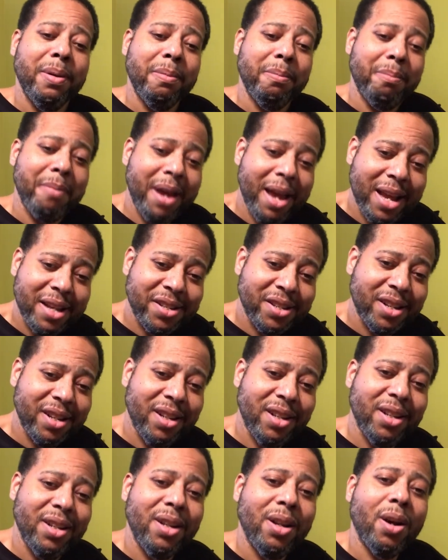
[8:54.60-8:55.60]

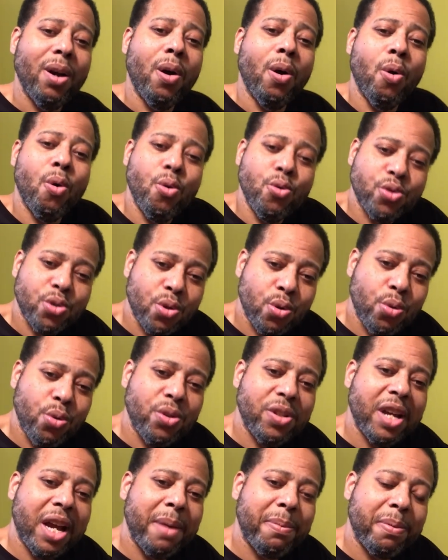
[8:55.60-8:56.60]
masculine, old school
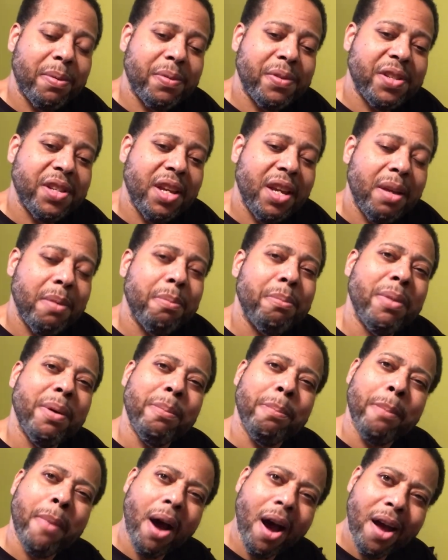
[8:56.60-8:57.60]
type of scent, but
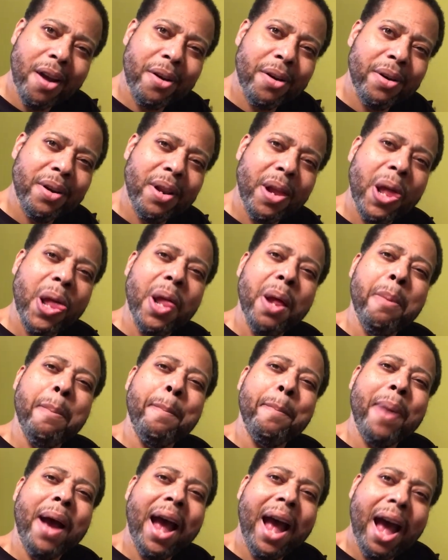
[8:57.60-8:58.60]
modern,
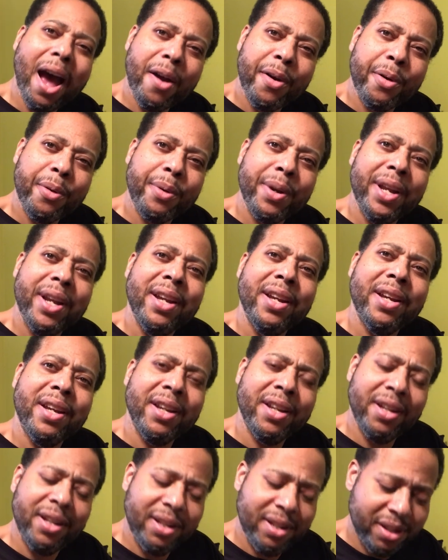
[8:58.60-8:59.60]
powdery
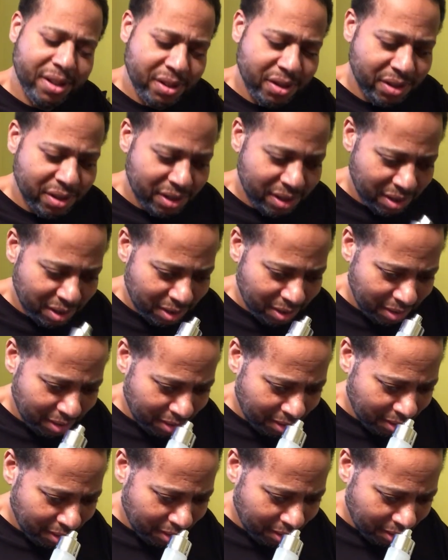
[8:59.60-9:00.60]
goodness.
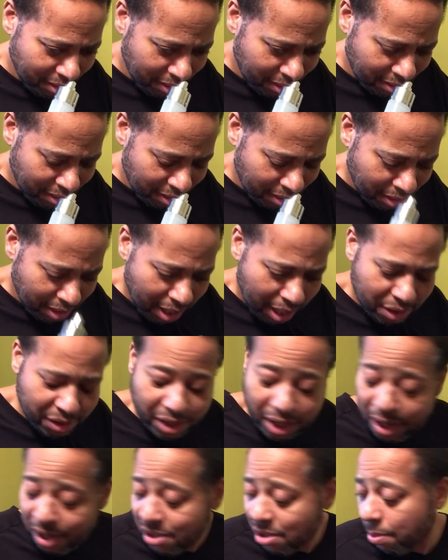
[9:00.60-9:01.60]
I'll
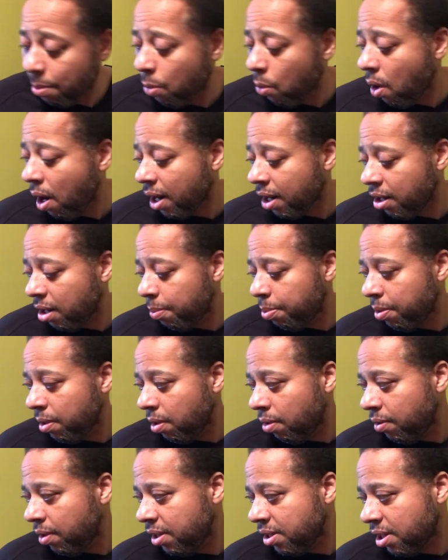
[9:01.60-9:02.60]
tell you some more I could have put
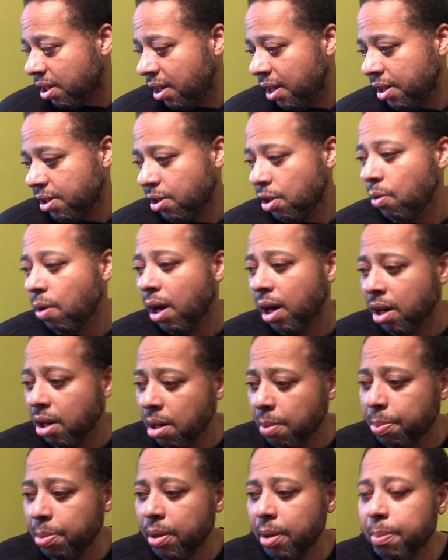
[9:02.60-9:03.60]
on this list too. I could
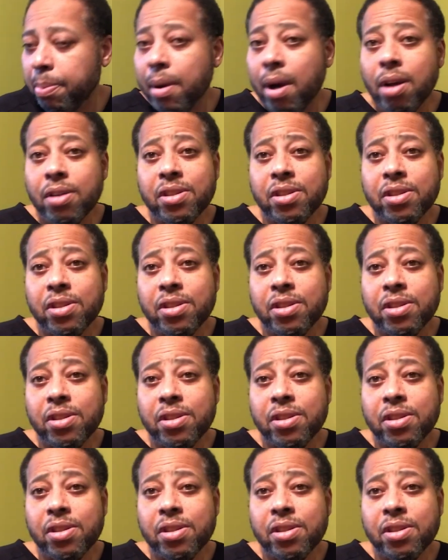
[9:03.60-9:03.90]
have put Paul